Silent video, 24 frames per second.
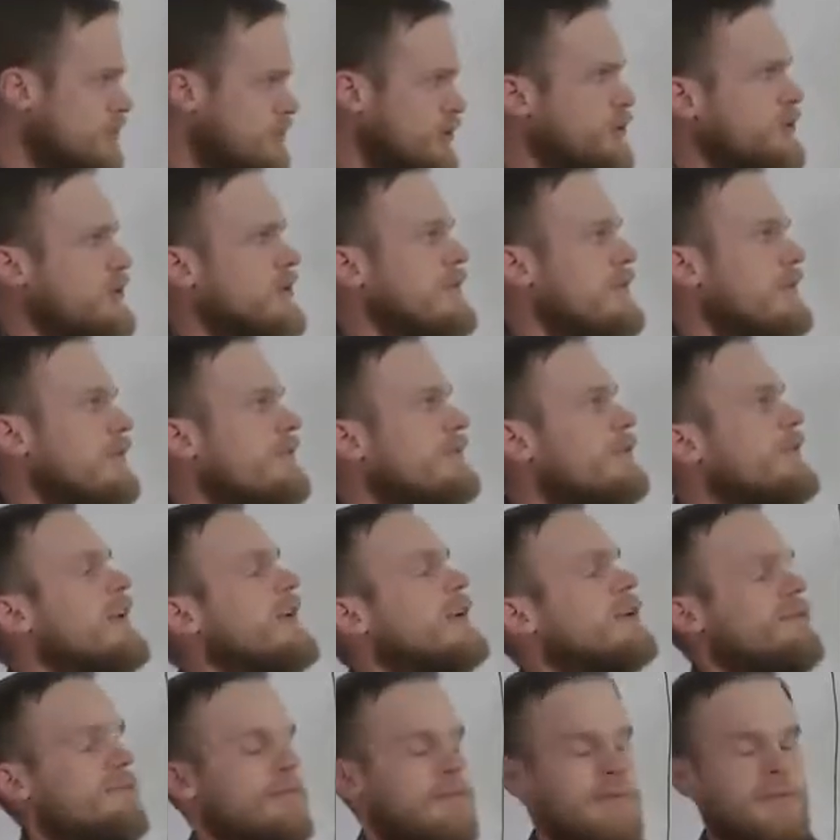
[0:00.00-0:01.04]
you can
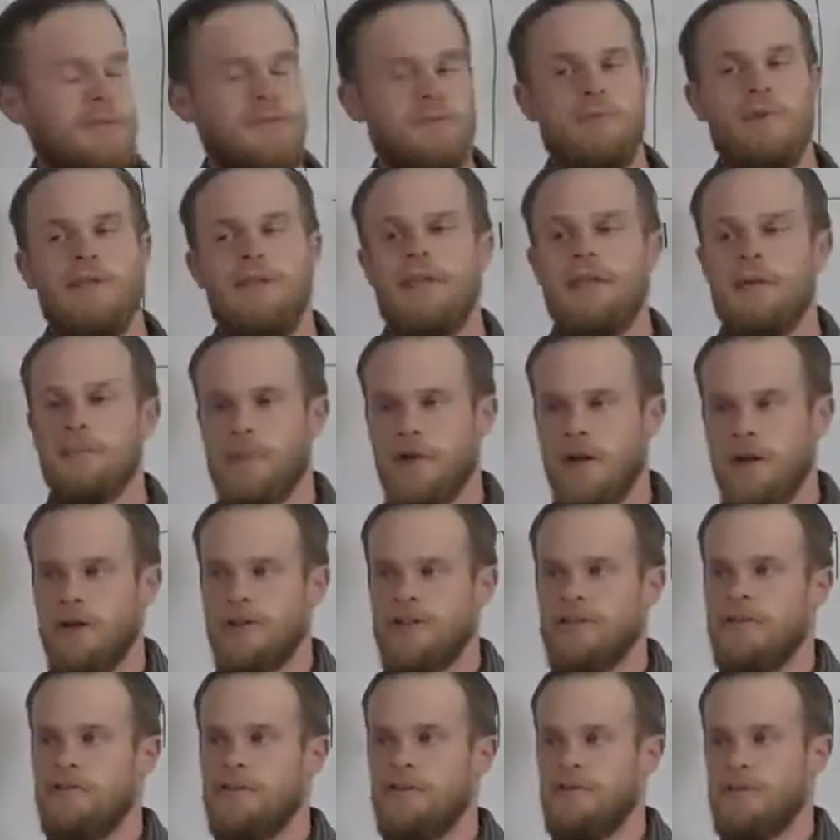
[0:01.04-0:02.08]
think of them as being
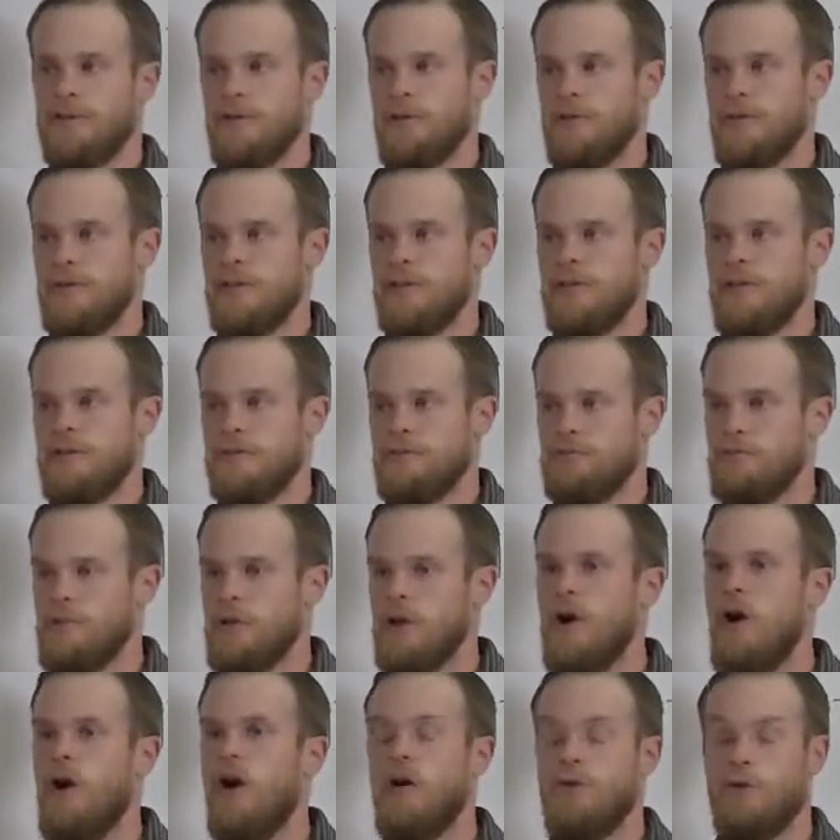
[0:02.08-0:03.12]
imperative even though they,
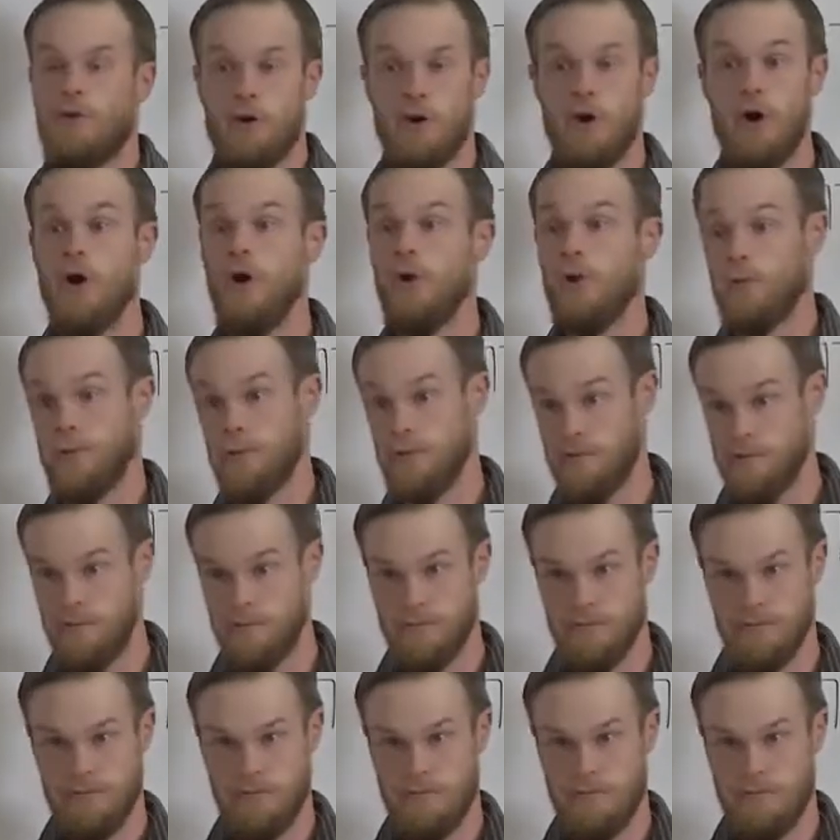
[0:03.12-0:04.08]
on their own,